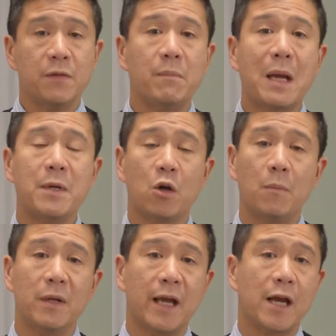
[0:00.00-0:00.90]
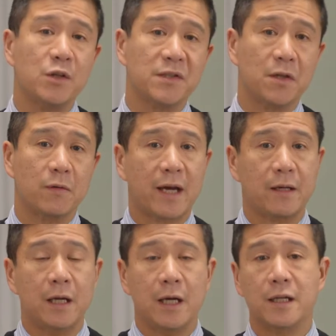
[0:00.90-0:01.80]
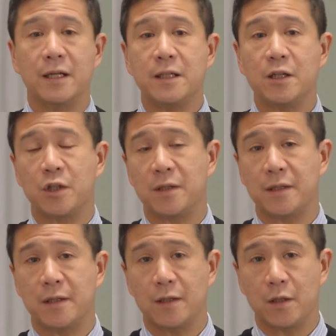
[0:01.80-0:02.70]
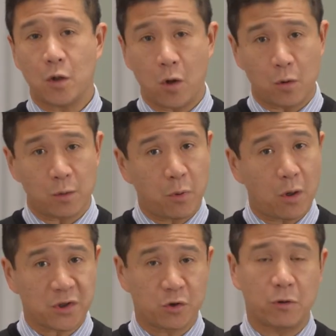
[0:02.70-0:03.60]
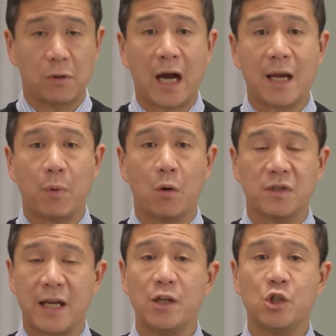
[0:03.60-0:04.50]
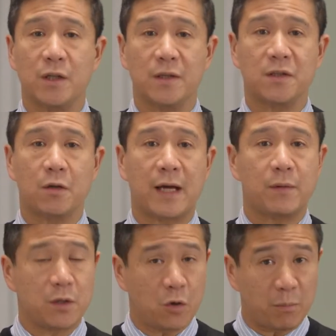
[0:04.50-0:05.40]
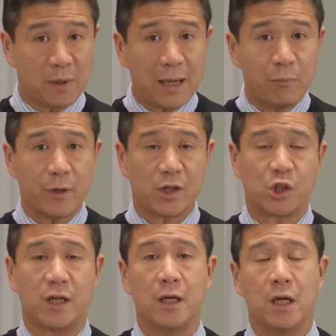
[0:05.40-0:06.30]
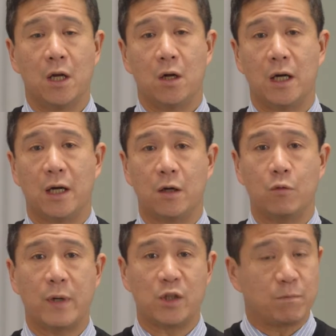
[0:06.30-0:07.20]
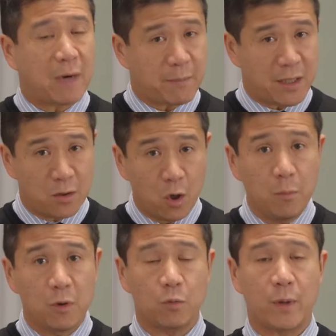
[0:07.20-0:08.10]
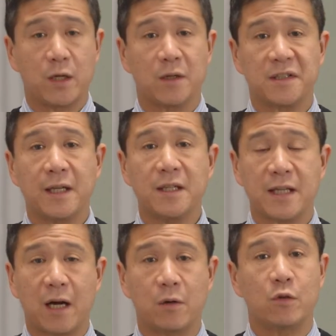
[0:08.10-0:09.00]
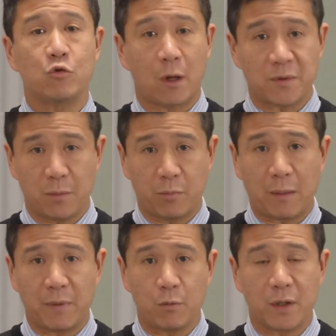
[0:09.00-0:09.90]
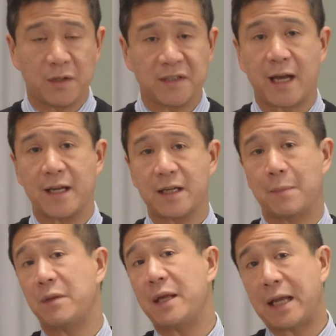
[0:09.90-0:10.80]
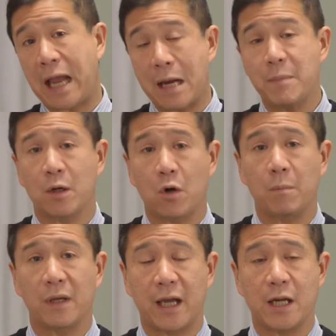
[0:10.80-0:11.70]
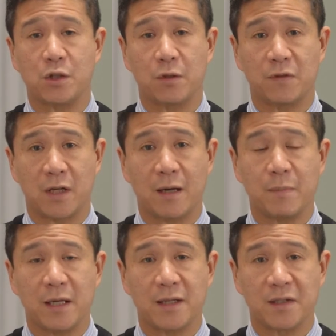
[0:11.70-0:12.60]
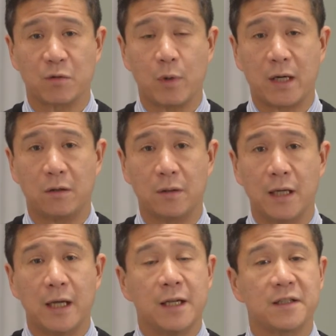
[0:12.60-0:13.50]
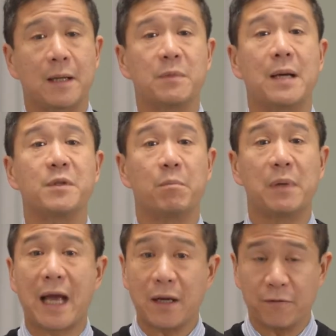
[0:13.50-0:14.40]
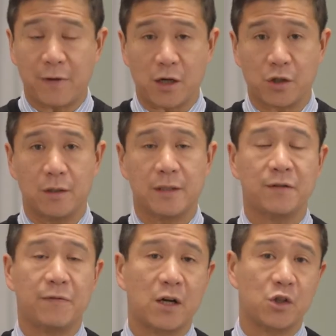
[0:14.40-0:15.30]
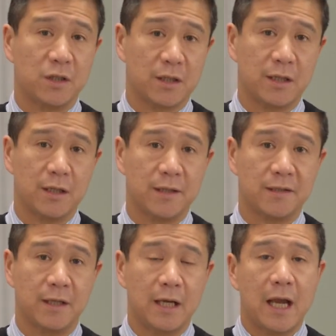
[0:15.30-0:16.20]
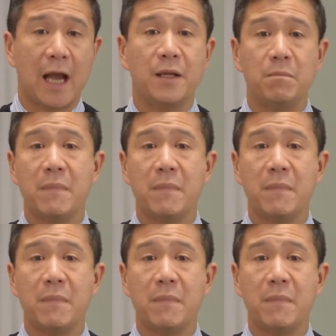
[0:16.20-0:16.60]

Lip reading: There may be complications so that a condition called postural hypotension, so that your blood pressure, which might be normal when you're sitting down, drops abruptly when you stand up, and that can be a complication of diabetes as well. Sometimes bladder dysfunction occurs, and